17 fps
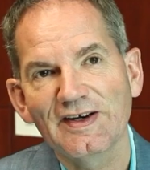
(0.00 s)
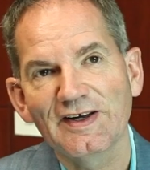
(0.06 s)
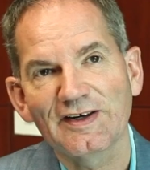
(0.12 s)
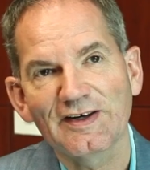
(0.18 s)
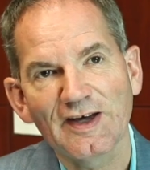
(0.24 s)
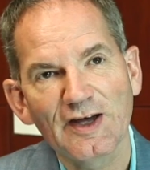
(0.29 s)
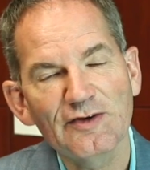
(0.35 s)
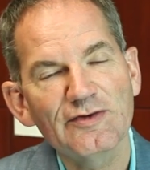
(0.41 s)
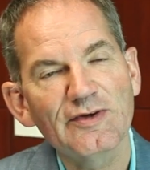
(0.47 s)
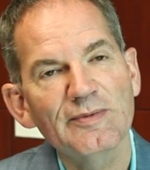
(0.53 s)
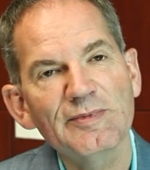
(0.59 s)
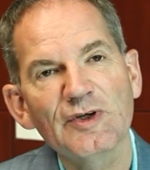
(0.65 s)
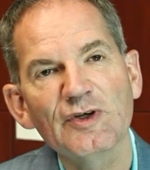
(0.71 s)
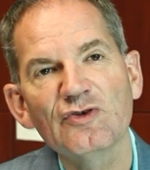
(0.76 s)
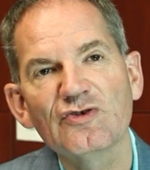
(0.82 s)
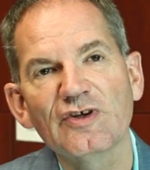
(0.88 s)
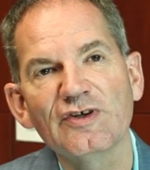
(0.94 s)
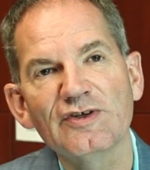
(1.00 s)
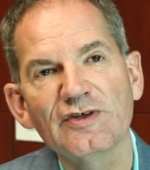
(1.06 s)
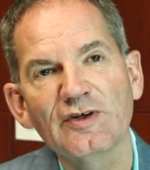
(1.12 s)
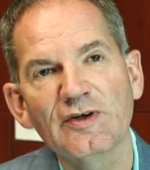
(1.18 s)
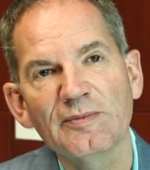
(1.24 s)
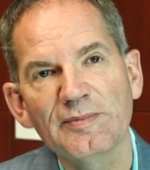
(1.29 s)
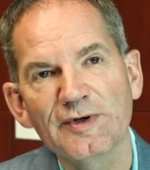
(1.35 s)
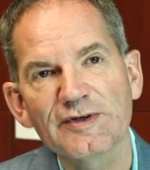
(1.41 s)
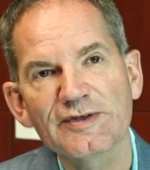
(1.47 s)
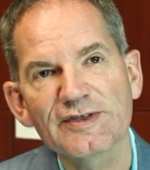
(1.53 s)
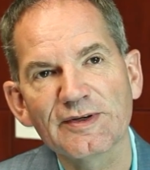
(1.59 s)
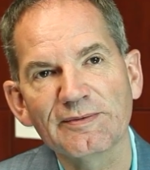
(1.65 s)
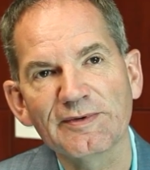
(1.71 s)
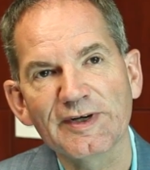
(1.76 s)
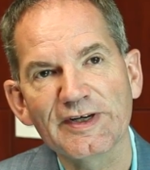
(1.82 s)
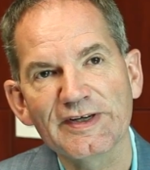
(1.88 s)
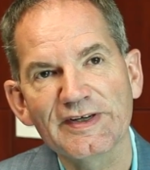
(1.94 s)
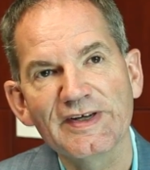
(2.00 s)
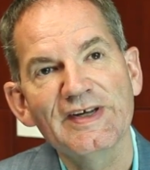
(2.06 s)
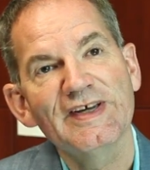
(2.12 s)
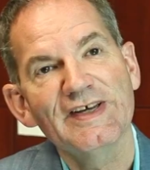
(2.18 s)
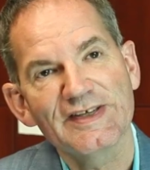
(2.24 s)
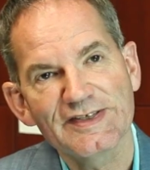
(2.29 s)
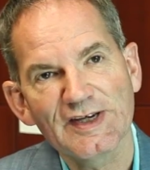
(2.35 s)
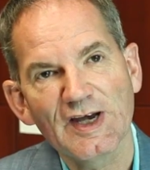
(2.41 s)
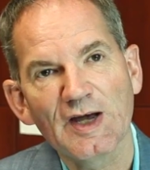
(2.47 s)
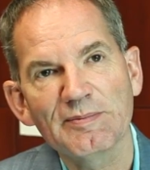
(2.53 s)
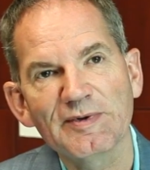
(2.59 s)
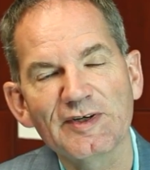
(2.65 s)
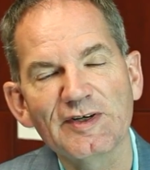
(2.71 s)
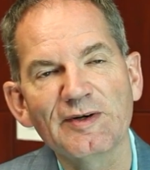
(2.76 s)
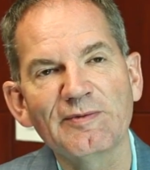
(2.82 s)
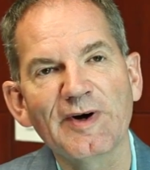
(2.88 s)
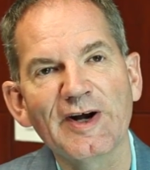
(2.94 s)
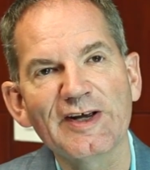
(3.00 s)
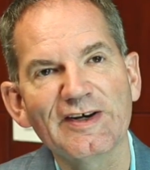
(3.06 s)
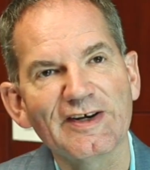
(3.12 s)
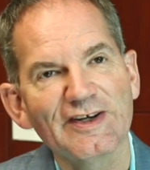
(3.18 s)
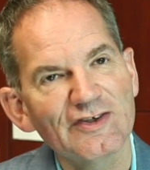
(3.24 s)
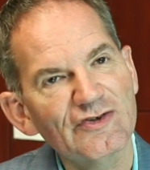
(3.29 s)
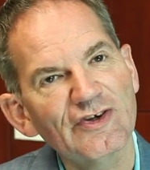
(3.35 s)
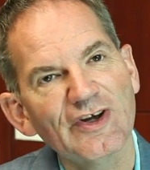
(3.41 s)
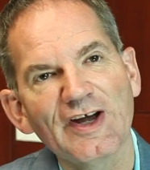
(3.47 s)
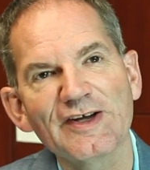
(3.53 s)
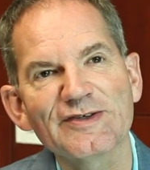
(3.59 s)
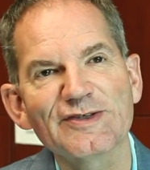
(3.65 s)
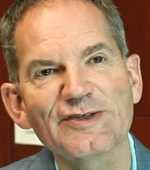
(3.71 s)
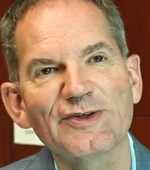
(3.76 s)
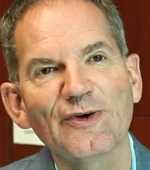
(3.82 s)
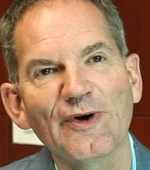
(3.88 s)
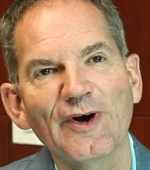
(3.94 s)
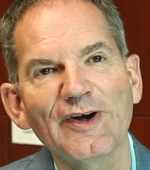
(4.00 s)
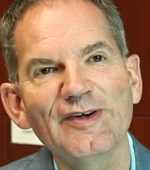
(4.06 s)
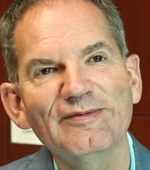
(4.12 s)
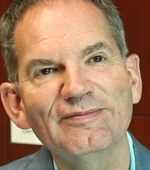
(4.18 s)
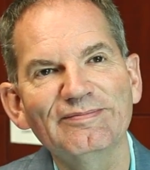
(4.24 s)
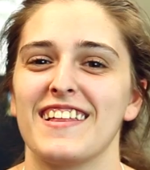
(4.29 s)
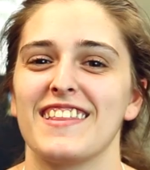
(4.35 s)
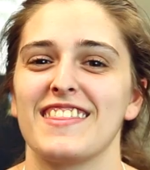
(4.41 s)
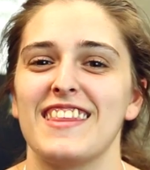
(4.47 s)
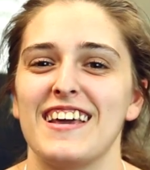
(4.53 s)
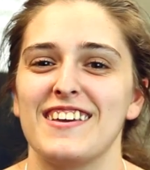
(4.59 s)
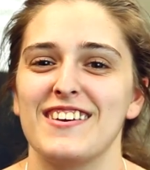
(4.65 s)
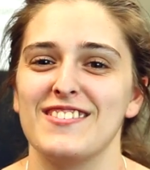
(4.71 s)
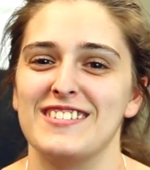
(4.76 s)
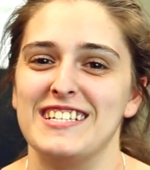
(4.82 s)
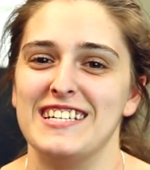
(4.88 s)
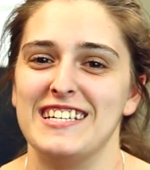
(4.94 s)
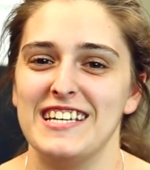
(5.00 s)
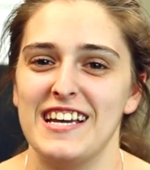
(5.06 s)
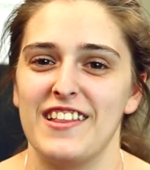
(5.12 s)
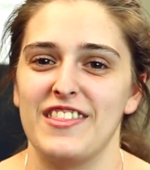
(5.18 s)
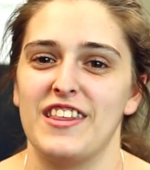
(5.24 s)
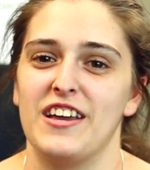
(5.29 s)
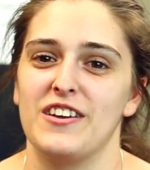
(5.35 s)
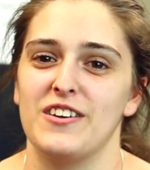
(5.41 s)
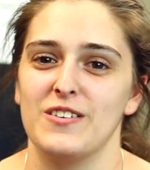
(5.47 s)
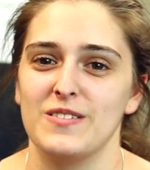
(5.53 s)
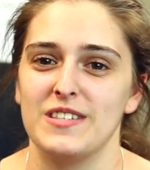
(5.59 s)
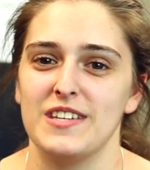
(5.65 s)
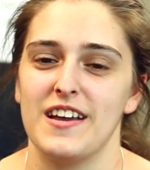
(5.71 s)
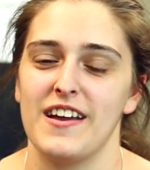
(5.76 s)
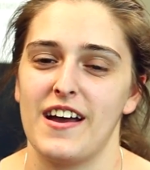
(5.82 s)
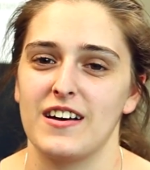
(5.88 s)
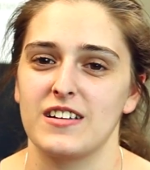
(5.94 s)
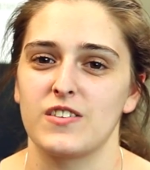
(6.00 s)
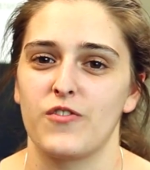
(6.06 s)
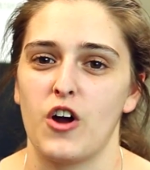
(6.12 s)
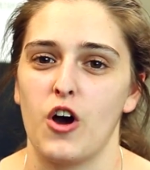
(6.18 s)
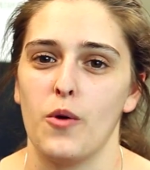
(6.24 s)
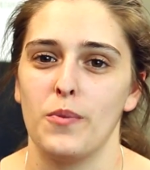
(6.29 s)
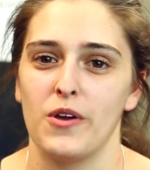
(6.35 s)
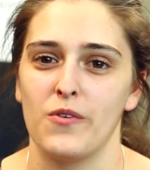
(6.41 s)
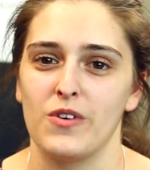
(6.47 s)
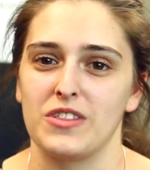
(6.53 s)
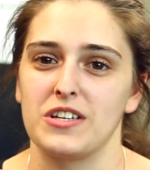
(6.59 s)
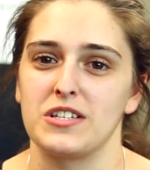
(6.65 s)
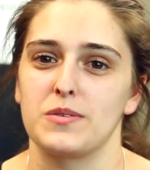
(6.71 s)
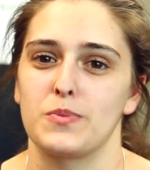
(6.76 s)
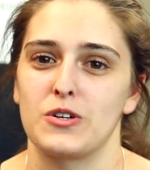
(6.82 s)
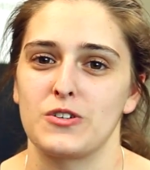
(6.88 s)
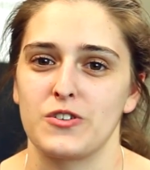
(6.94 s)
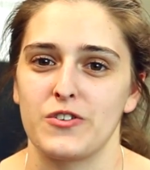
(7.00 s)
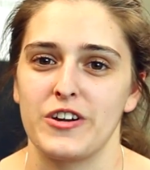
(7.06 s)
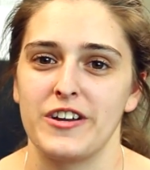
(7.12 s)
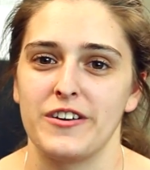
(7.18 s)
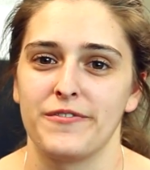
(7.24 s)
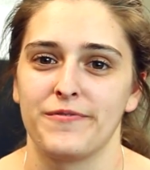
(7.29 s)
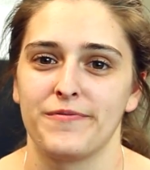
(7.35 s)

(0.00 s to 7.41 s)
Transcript: A contribution to a bursary is helping to write a child's story. Thank you TD and thank you CAS for helping with this bursary.